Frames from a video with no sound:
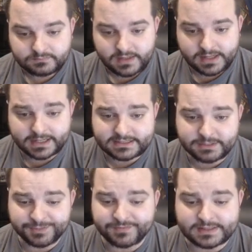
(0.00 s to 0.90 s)
Next up,
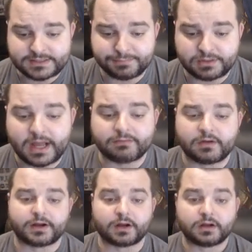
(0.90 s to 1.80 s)
we've got Supply
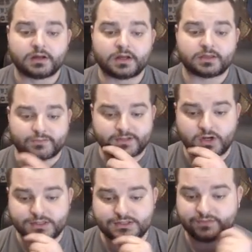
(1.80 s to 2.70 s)
Runner. 3
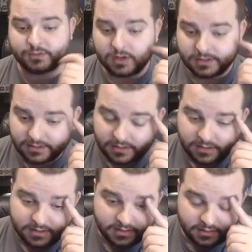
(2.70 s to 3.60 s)
cost 3/1.
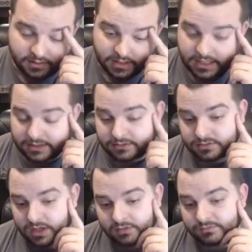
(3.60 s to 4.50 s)

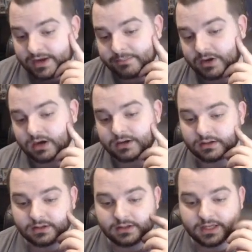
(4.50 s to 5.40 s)
Ramp card.
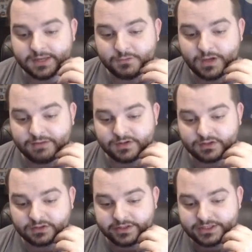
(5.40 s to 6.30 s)
If you have another
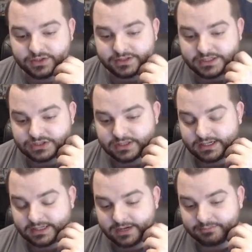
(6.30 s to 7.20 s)
creature in each lane,
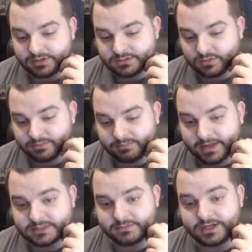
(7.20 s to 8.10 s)
gain +1
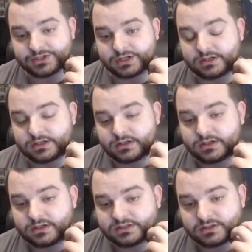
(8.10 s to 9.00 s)
max magicka.
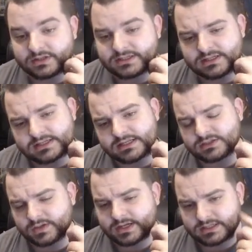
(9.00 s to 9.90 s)
So this is
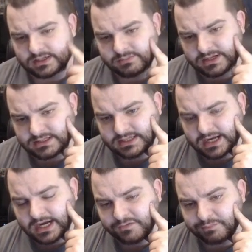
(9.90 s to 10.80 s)
interesting because it
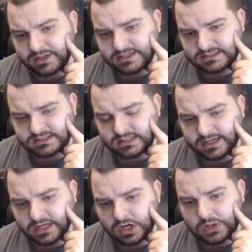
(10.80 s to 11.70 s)
kind of plays into
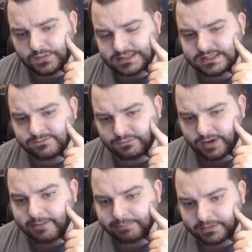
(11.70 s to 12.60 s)
like aggressive
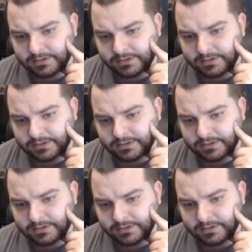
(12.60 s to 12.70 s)
ramp